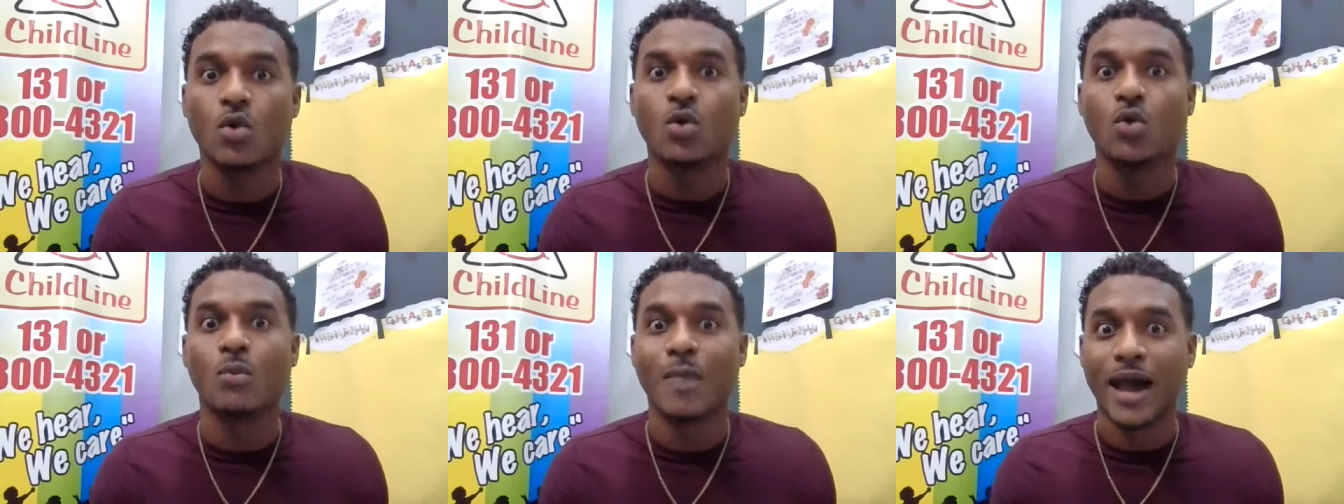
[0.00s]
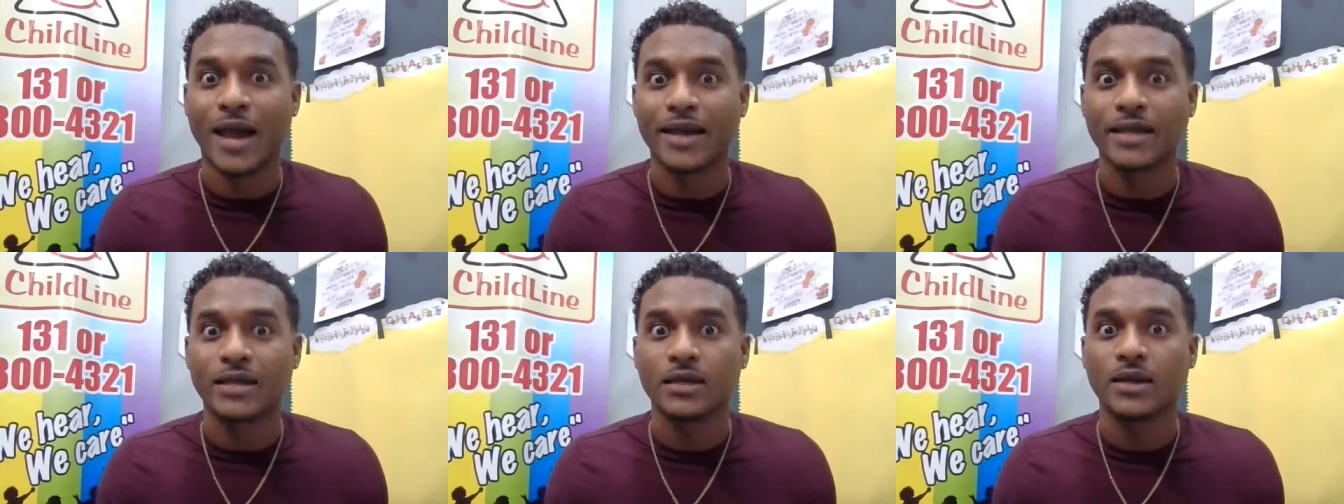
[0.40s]
oh
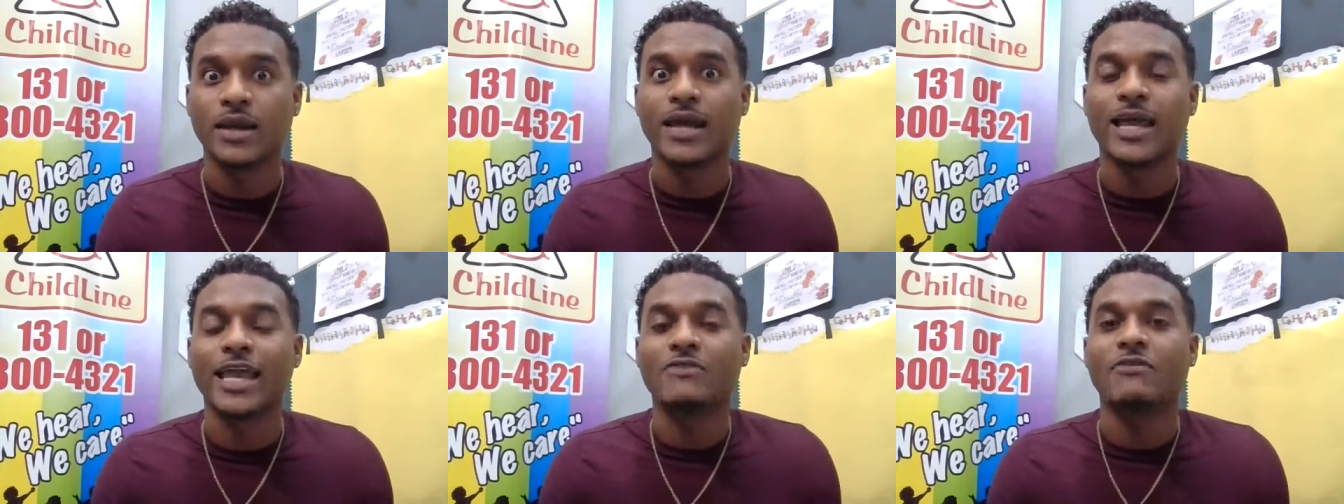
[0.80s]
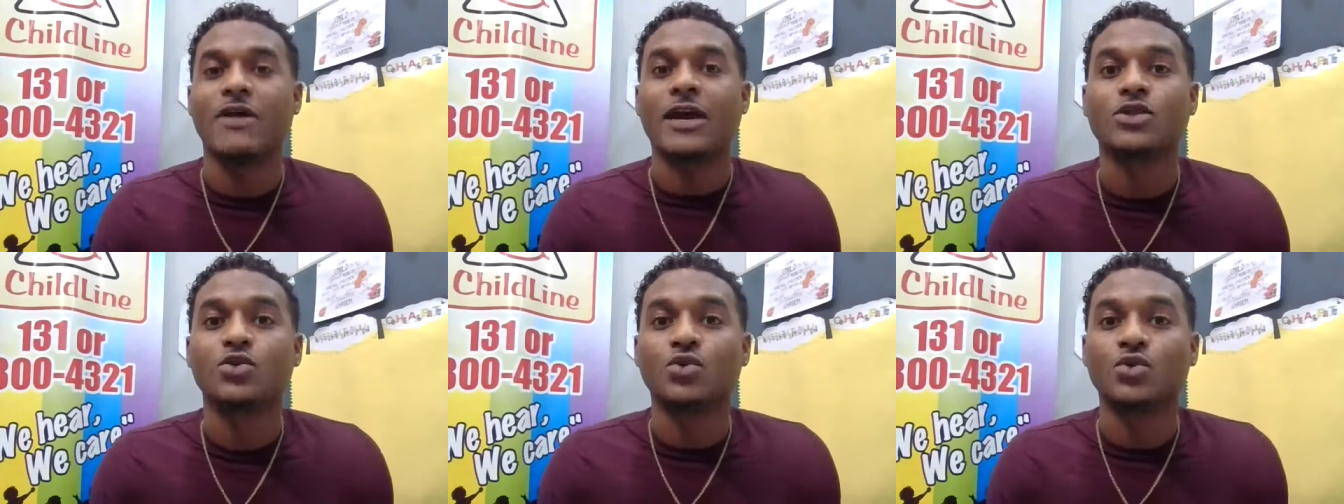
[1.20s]
my, if
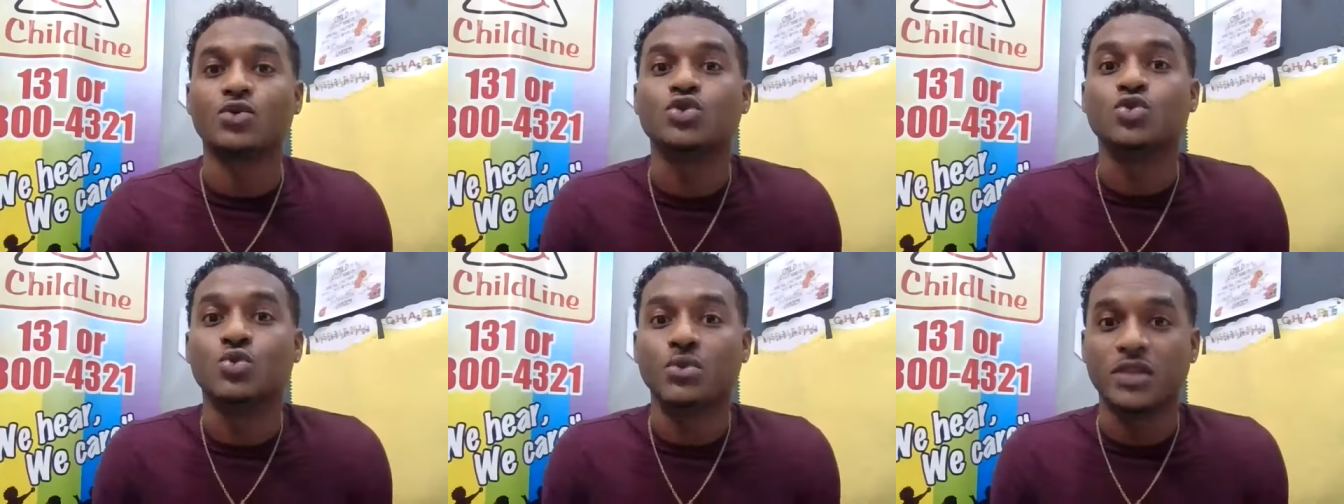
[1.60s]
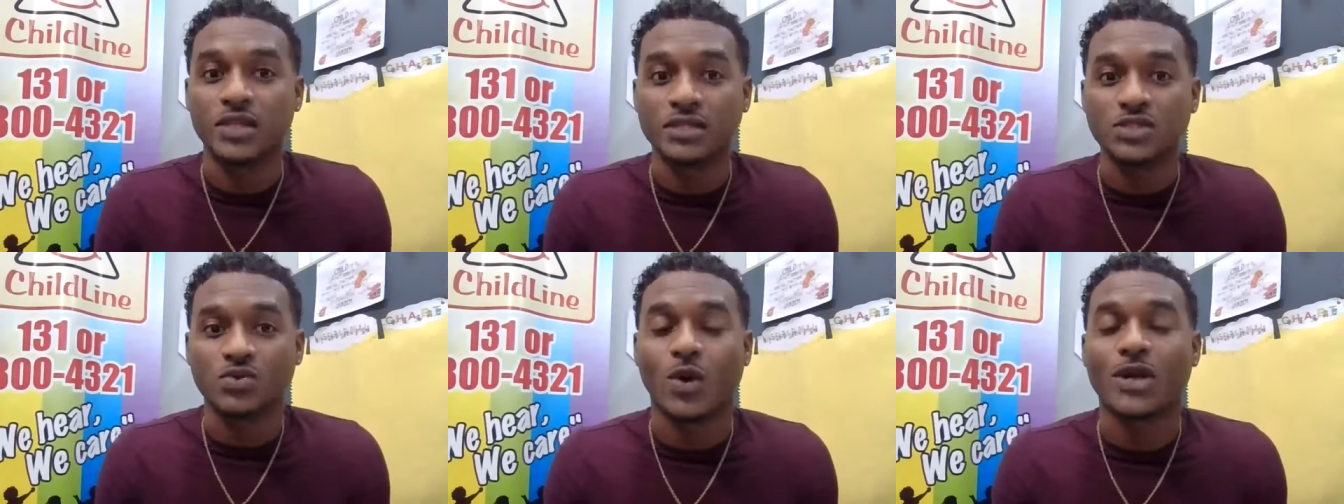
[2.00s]
I don't do
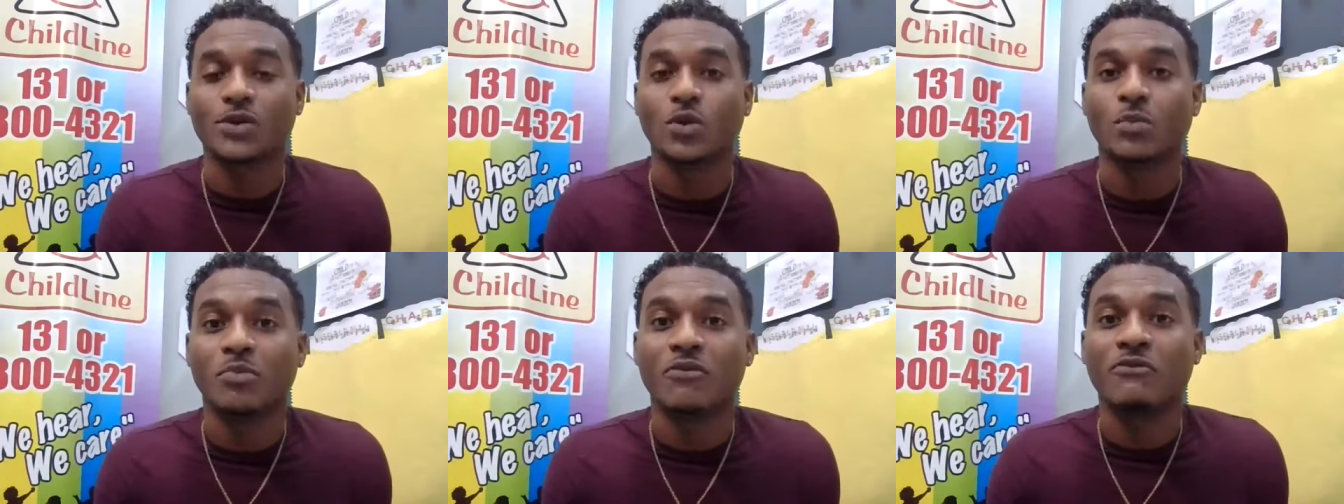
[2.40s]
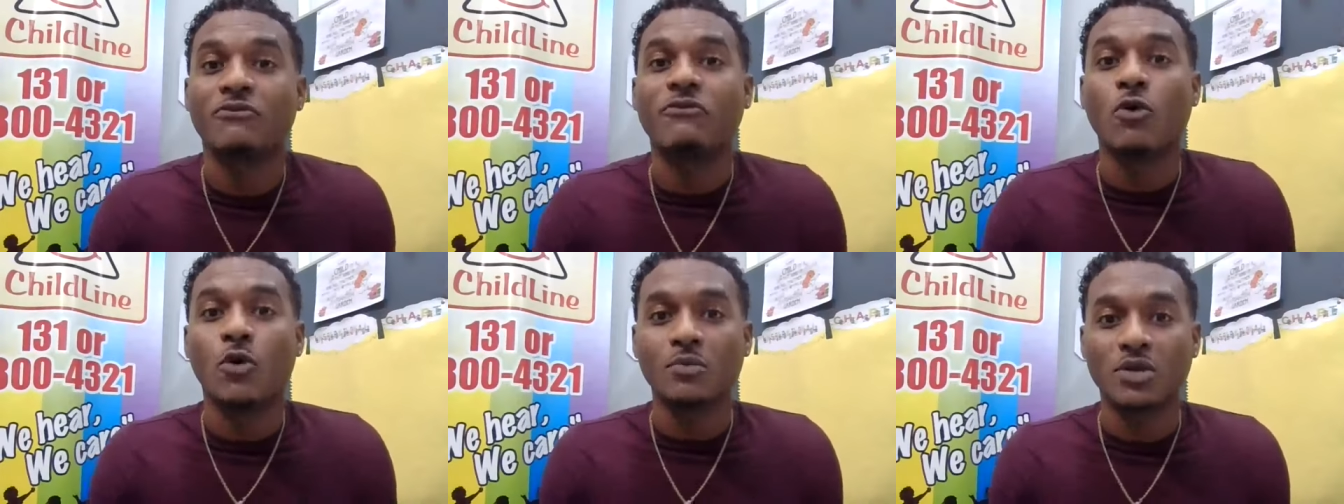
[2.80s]
this or I don't
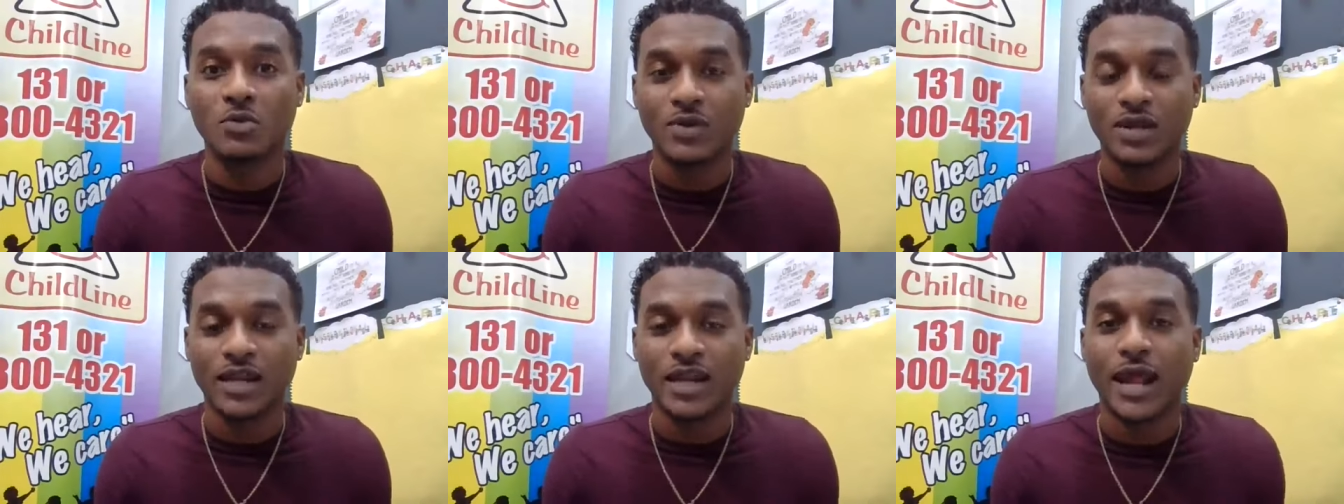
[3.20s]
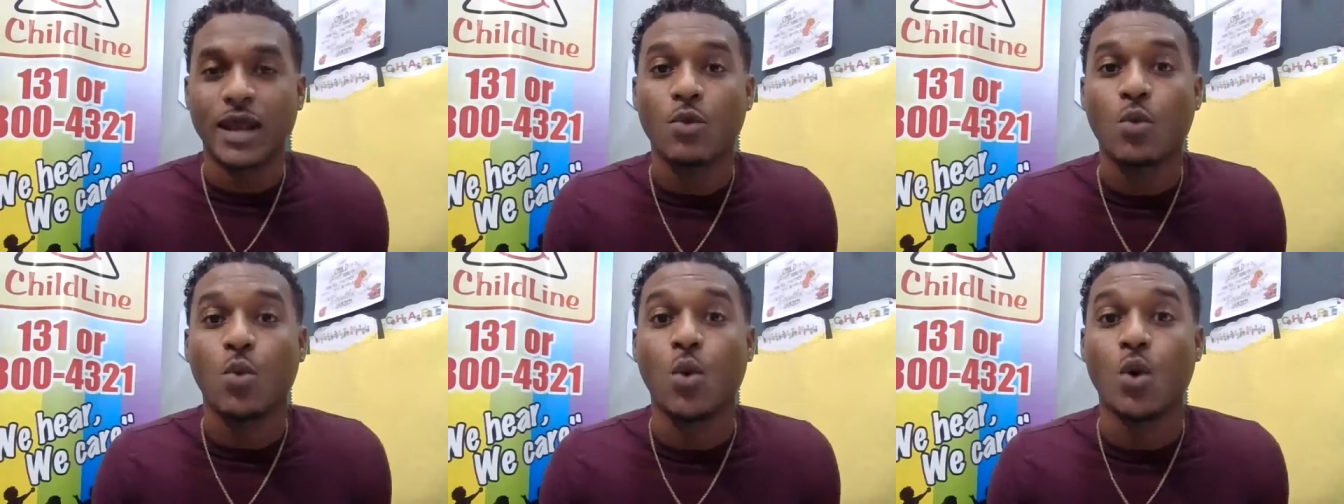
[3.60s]
perform the way that I
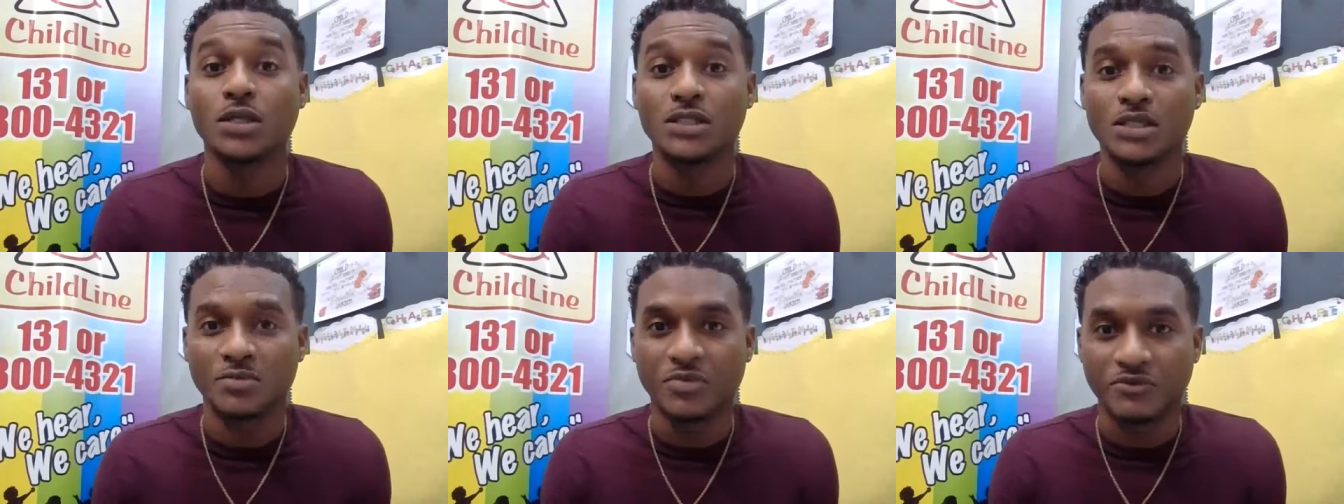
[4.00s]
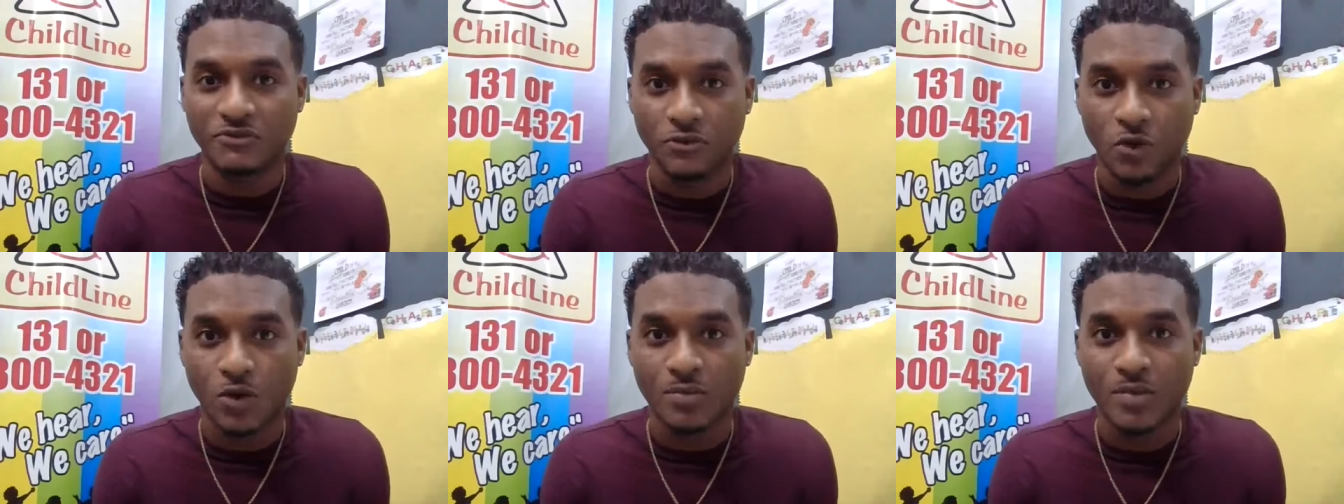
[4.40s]
want to
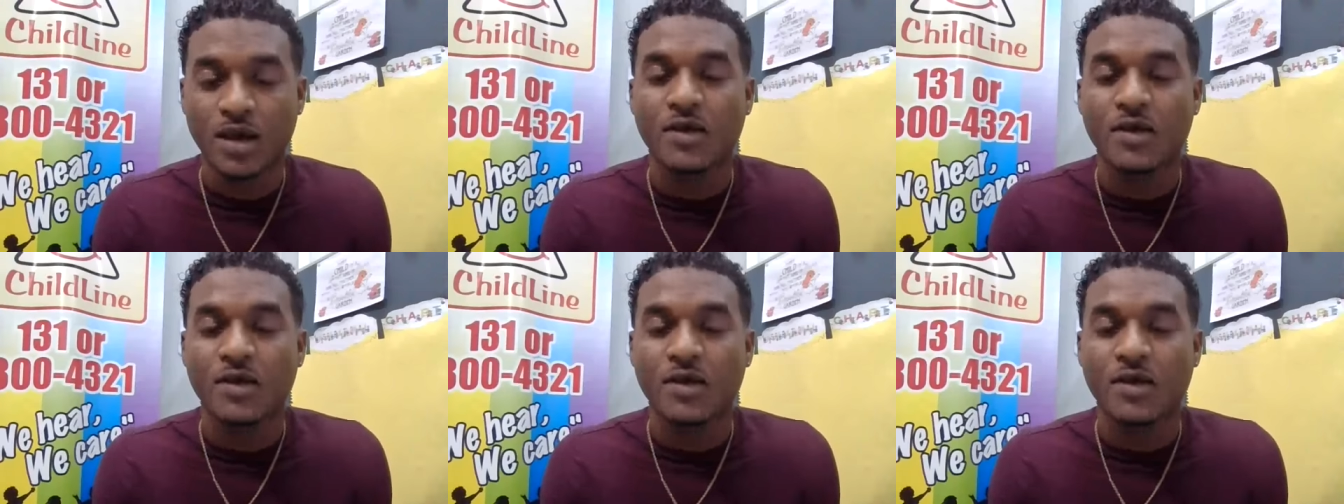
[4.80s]
perform,